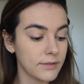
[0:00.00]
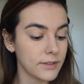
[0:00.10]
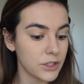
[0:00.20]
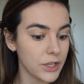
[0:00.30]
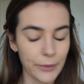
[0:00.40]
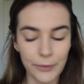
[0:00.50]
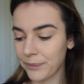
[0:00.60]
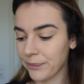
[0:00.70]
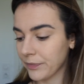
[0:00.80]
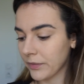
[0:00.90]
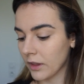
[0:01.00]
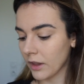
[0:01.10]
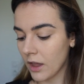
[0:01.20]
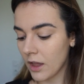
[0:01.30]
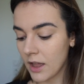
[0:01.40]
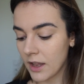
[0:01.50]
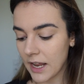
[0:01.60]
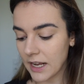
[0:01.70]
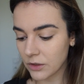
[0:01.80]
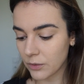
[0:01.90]
so
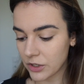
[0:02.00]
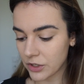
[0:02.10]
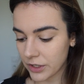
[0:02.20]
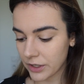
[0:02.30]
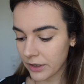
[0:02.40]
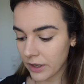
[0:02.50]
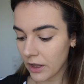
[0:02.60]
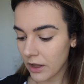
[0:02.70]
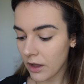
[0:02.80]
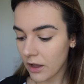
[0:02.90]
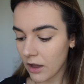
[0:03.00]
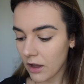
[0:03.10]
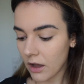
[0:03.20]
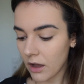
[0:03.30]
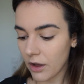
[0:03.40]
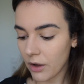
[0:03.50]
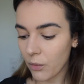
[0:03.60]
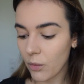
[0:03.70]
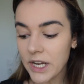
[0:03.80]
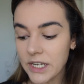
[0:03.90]
next question uh,
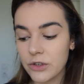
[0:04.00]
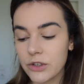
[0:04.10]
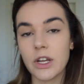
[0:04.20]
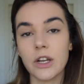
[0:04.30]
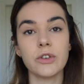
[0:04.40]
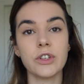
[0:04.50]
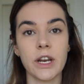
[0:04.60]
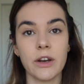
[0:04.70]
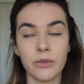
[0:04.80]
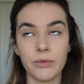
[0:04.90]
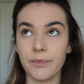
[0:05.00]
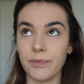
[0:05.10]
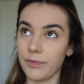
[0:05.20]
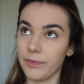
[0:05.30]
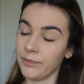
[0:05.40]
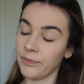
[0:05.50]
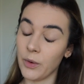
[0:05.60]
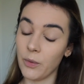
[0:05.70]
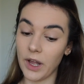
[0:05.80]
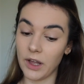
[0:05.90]
why did you start your channel
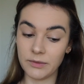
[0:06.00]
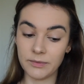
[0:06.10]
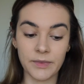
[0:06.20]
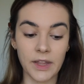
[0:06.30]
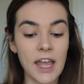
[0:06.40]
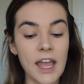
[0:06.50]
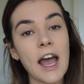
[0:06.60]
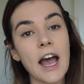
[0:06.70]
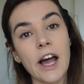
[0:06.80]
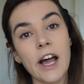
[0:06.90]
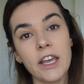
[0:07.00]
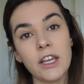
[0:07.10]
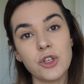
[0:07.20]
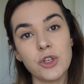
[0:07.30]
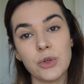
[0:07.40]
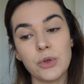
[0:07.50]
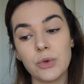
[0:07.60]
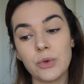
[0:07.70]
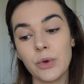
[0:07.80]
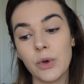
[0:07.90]
well I
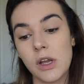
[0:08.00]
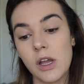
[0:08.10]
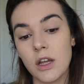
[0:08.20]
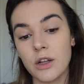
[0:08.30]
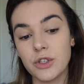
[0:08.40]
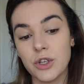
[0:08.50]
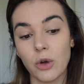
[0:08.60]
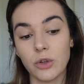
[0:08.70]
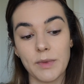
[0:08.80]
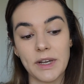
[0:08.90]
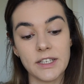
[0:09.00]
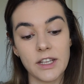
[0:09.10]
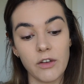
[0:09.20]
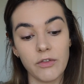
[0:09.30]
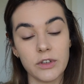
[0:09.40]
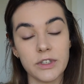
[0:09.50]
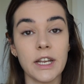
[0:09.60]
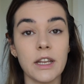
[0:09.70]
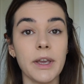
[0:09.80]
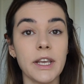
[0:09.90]
do talk to myself on a
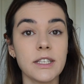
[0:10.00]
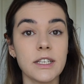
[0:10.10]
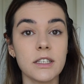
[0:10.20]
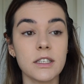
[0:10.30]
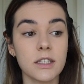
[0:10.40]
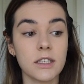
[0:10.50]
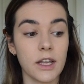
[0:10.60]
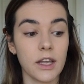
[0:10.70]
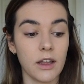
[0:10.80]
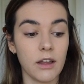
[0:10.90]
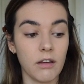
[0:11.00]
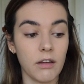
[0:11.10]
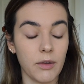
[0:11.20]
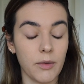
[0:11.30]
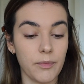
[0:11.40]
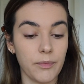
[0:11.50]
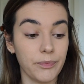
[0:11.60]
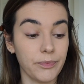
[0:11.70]
daily basis um,